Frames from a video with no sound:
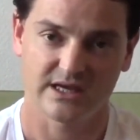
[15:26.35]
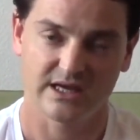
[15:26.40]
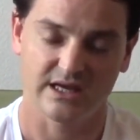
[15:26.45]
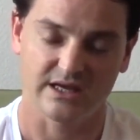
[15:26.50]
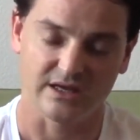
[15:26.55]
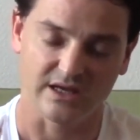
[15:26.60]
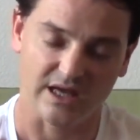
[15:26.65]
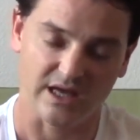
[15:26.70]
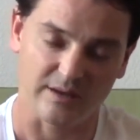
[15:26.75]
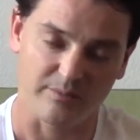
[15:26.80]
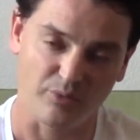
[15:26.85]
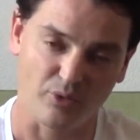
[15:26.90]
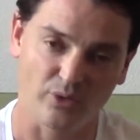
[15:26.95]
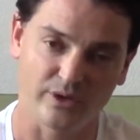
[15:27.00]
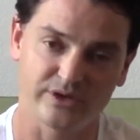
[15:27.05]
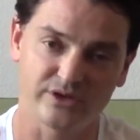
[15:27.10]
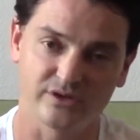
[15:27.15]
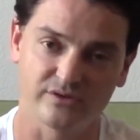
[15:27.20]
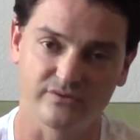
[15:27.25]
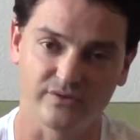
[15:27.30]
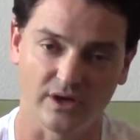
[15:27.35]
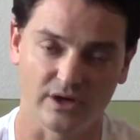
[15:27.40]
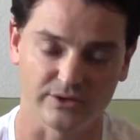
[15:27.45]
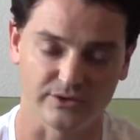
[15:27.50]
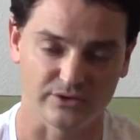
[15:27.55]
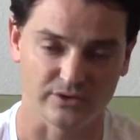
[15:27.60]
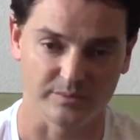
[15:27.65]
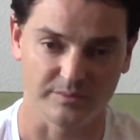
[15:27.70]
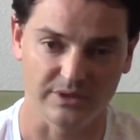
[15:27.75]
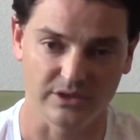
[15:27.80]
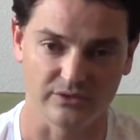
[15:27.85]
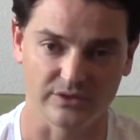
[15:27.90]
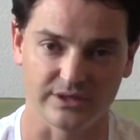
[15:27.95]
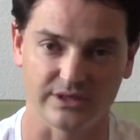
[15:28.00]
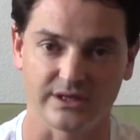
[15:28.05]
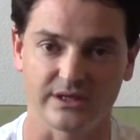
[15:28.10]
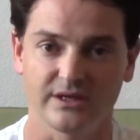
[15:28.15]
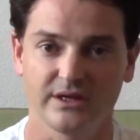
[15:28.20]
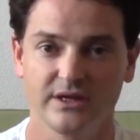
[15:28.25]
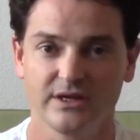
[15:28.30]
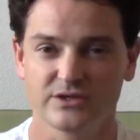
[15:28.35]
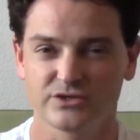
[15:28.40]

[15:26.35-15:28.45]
a point of vulnerability.